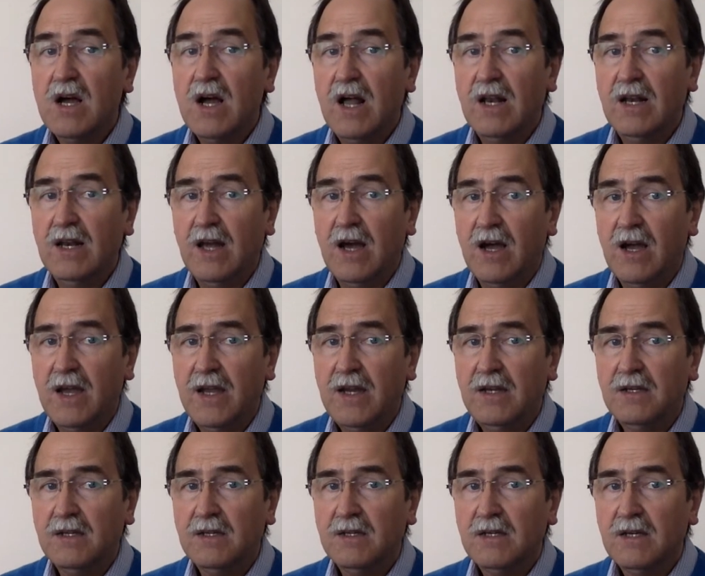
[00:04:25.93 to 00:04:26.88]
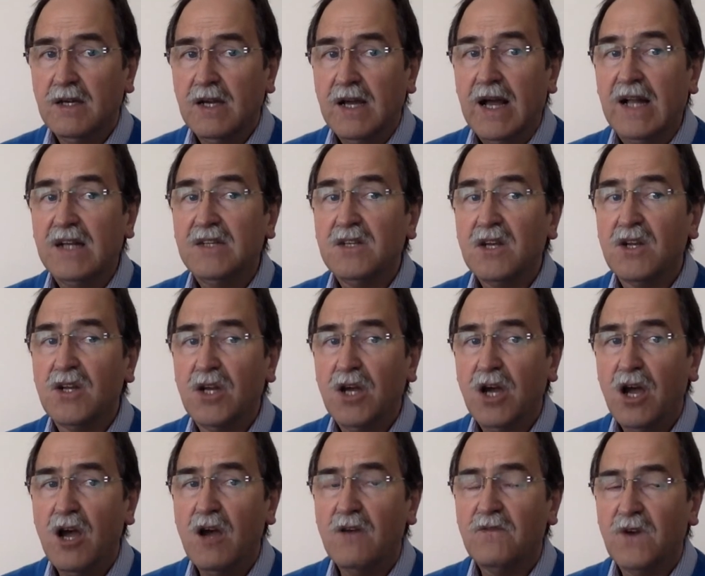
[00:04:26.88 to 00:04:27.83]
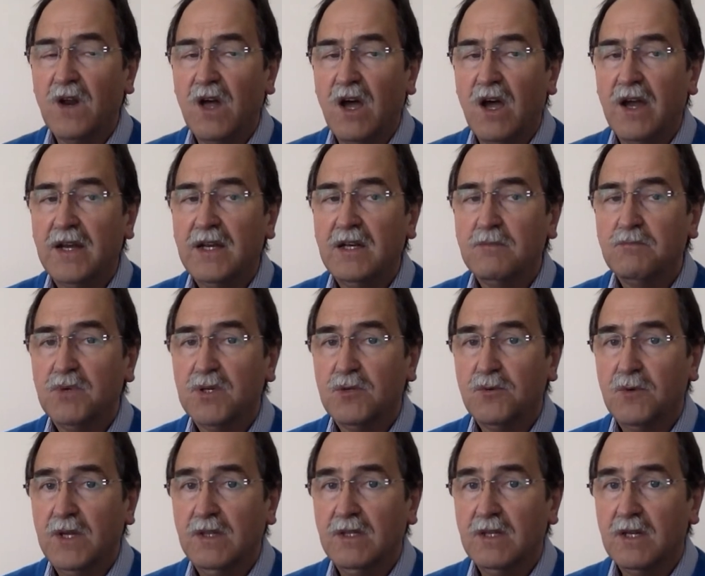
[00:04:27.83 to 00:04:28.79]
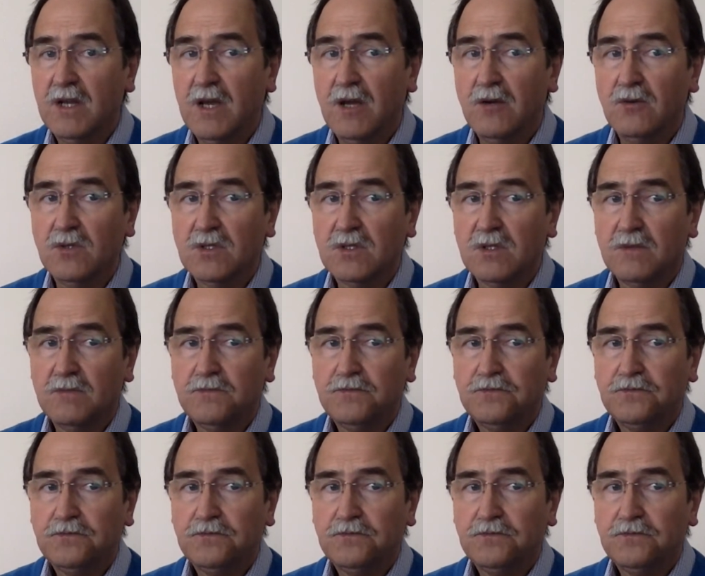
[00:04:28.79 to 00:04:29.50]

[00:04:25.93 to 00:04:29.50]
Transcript: a line, and a curved line between the notes.